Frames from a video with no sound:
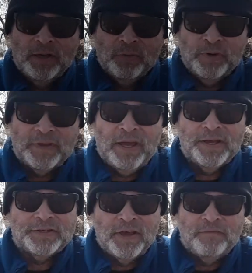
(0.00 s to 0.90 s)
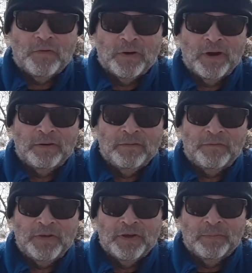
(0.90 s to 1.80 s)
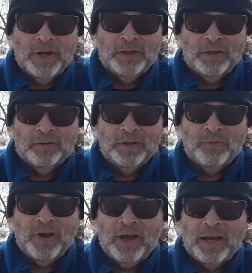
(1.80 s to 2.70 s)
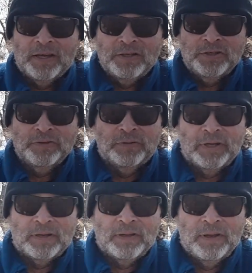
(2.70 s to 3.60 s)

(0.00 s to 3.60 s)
with ASA 400 film, and the only way I could do it